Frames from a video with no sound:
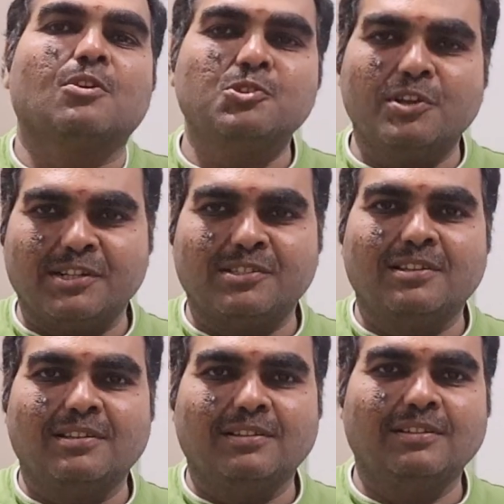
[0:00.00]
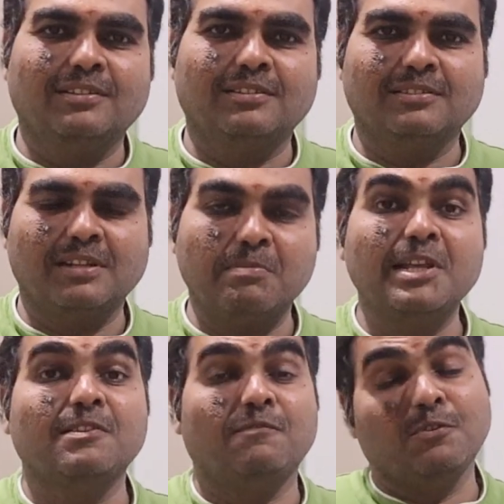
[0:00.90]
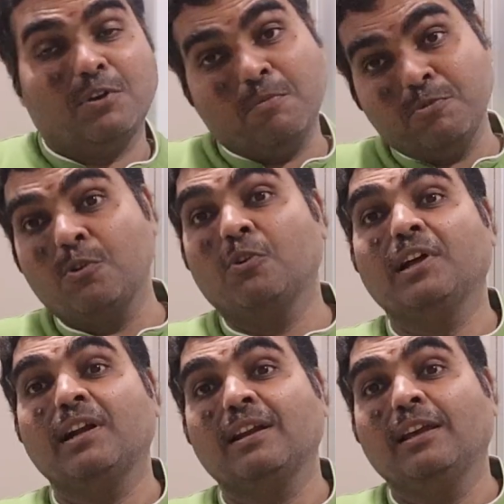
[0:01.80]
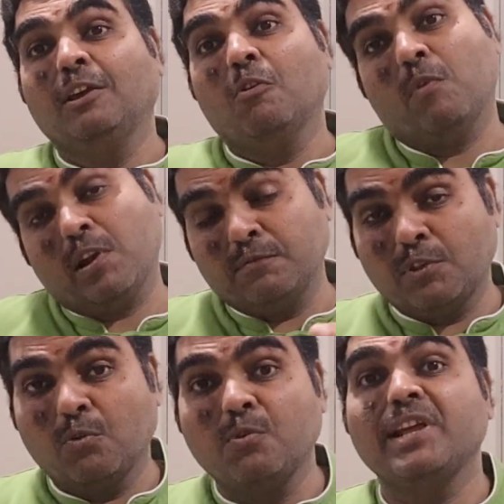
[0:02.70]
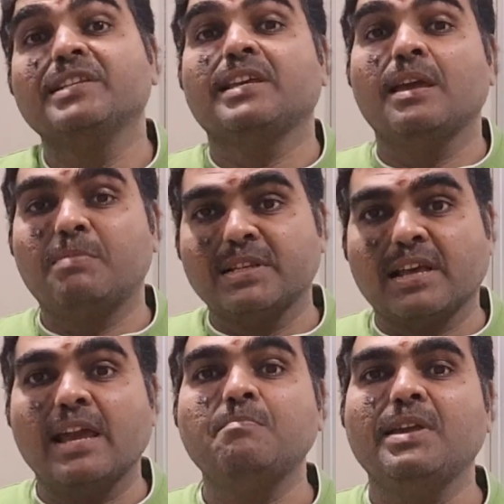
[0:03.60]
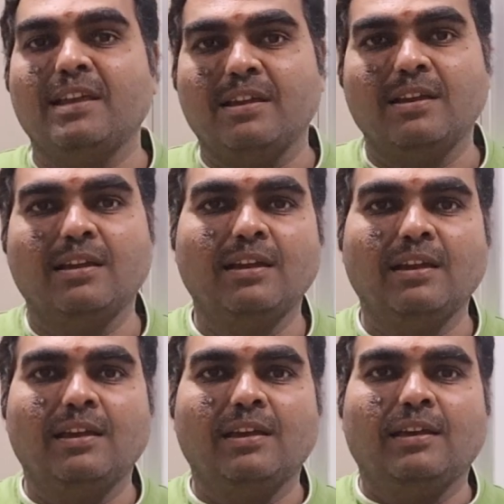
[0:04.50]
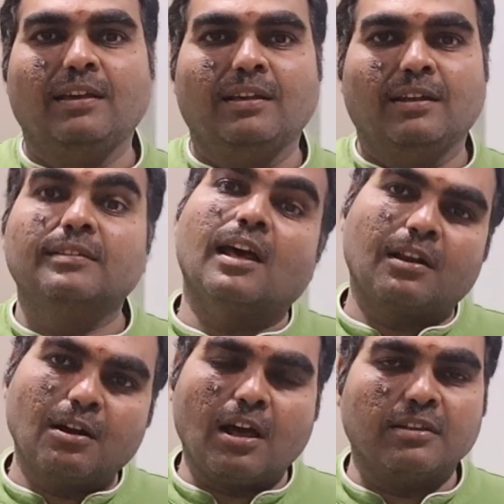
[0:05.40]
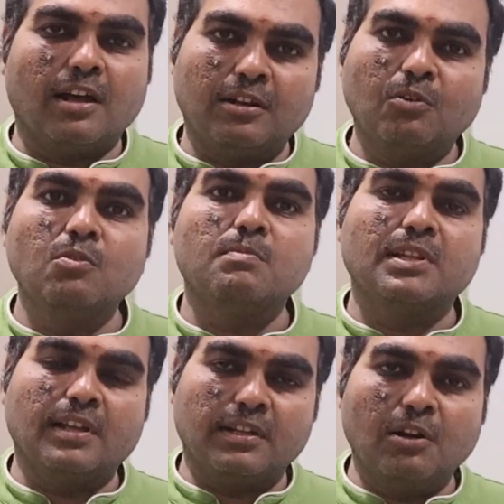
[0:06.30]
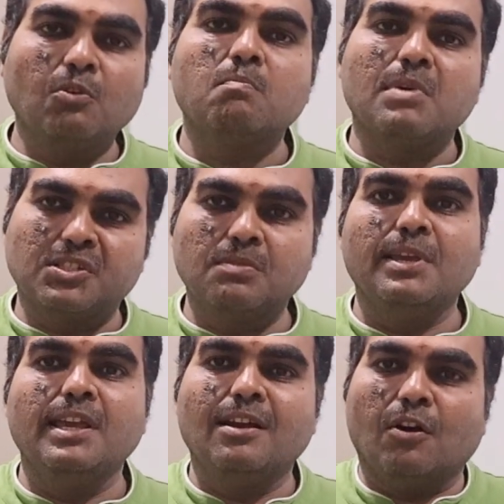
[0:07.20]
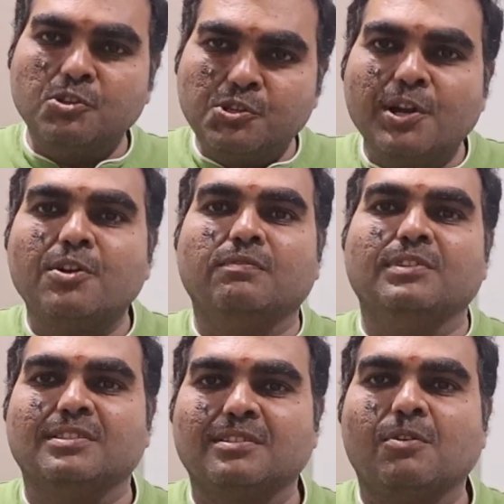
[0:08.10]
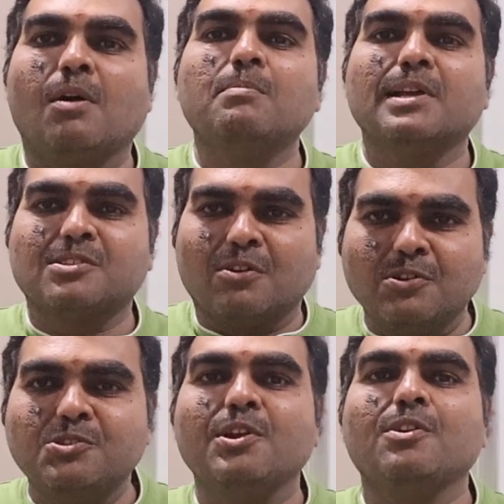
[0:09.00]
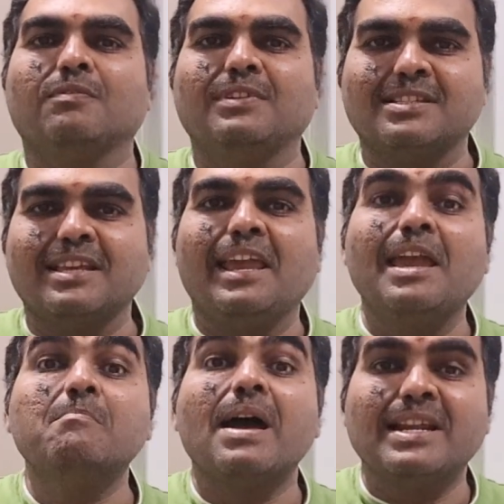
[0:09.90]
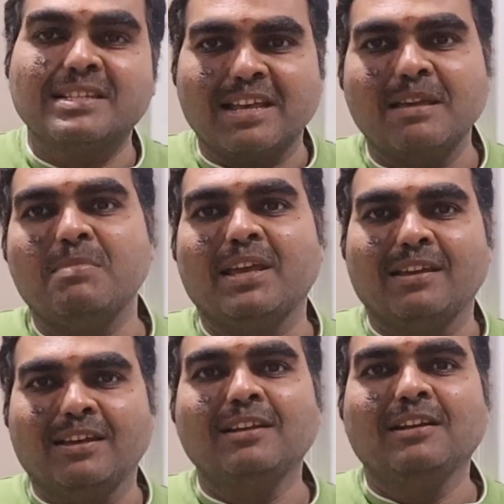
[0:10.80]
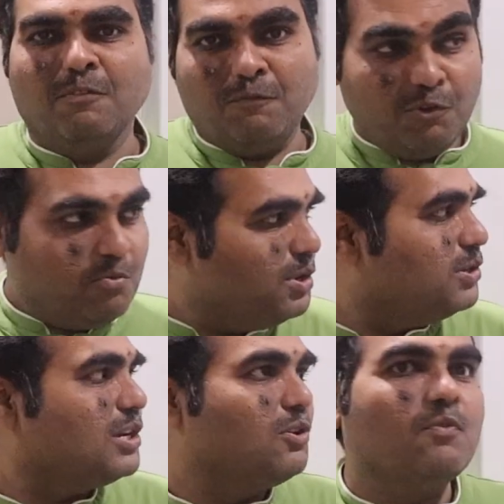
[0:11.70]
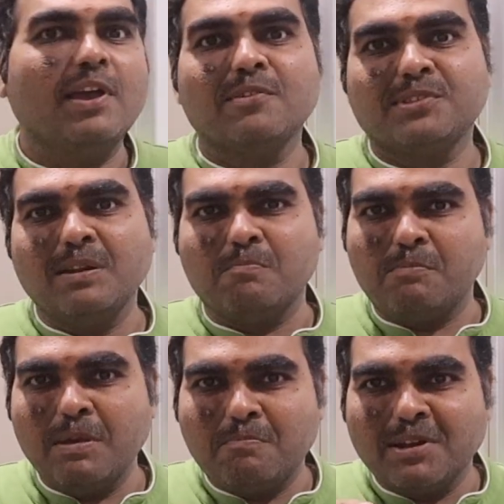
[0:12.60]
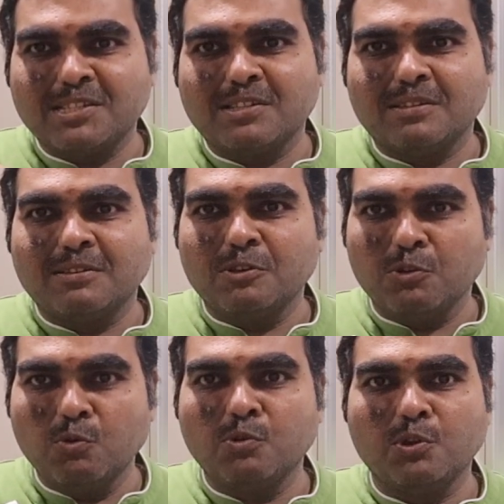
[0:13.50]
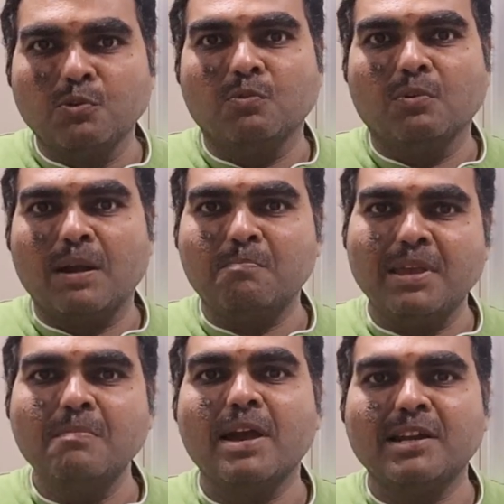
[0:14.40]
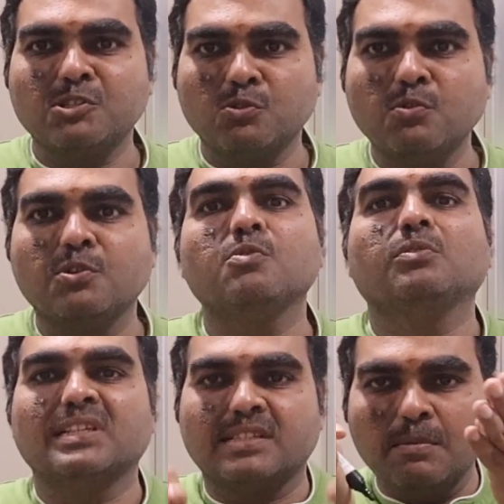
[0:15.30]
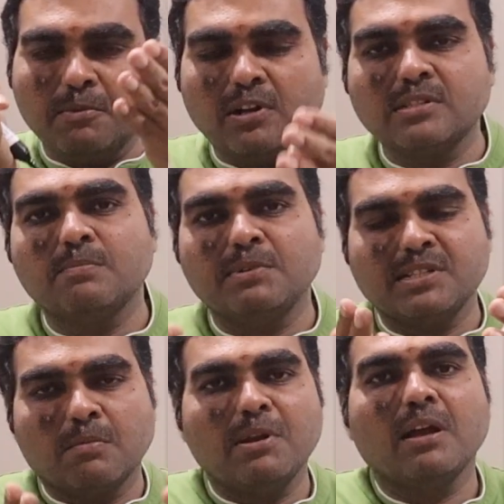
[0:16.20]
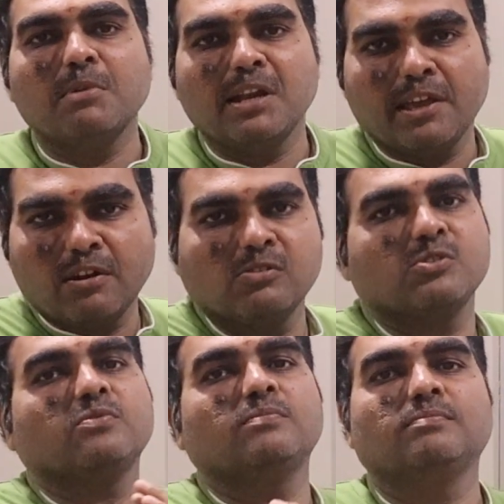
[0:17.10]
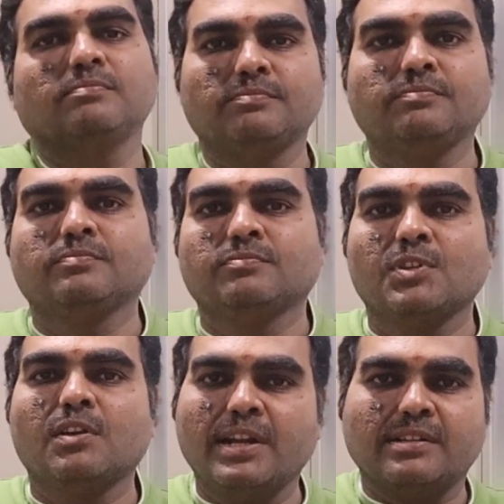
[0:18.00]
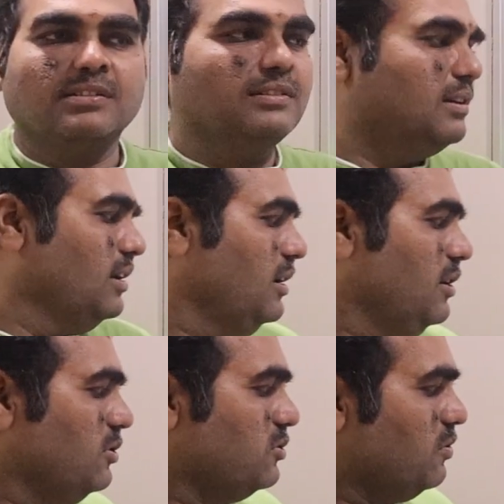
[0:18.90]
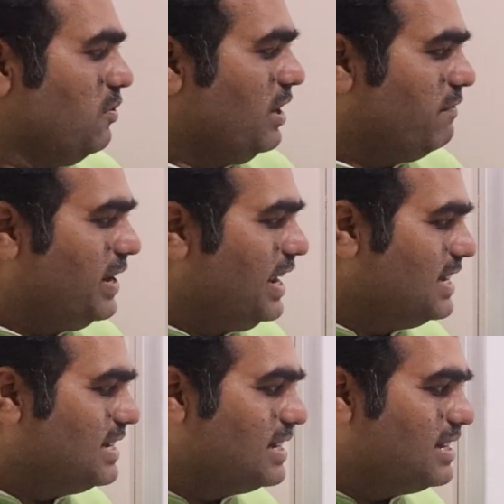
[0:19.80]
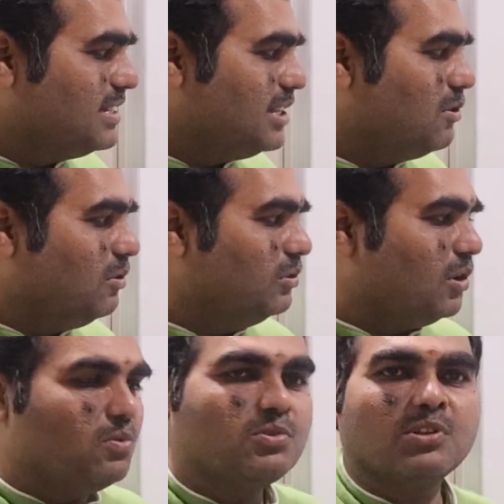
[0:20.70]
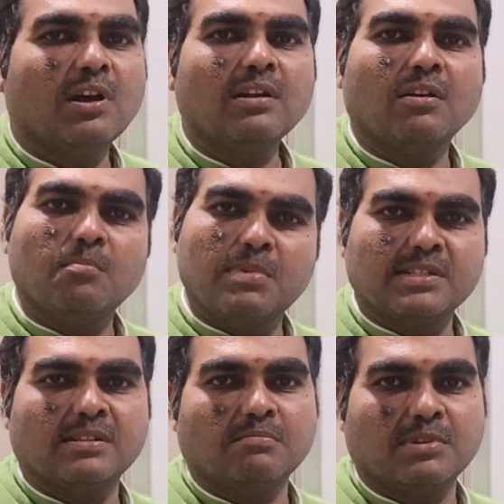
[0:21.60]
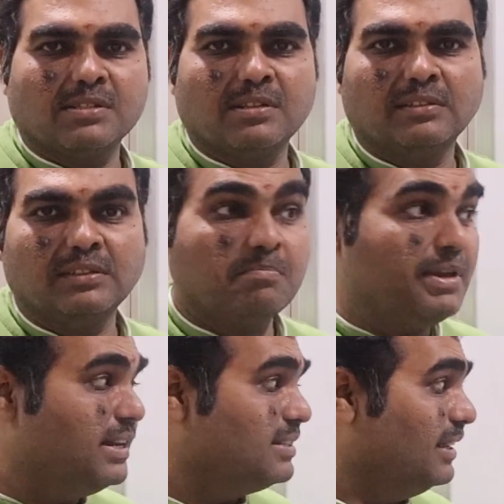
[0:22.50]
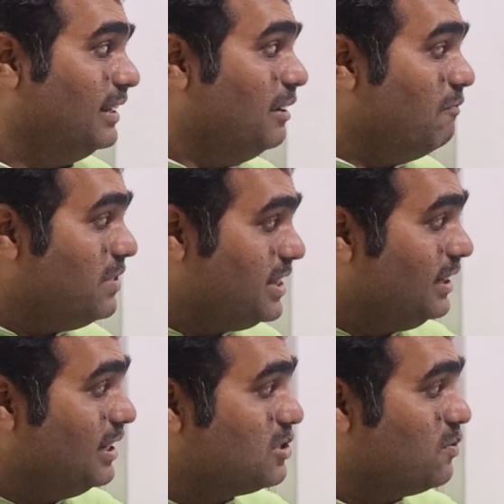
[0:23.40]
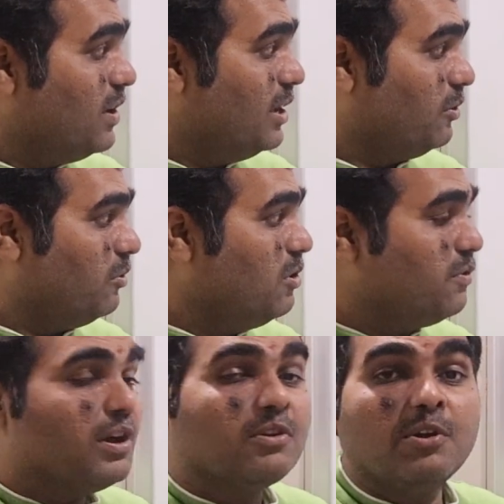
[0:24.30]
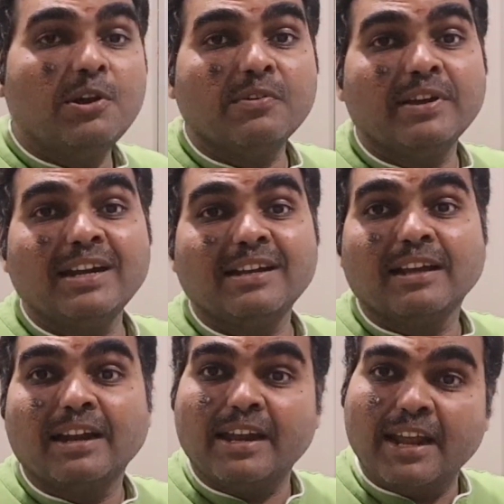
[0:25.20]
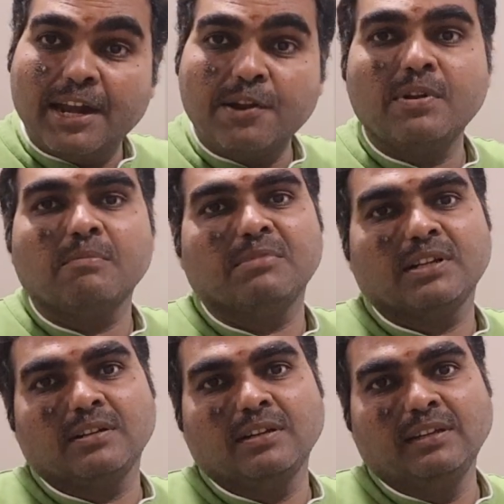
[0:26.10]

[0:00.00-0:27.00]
conjugates. That means if you come to know that one of the root is a plus ib, the other root must be conjugate of this, complex conjugate of this, a minus ib. Few minutes ago we have seen p plus root q and p minus root q. The same concept is applicable here also, right? So if d is less than 0, the roots are complex numbers. That means within the square root, you are going to get negative number.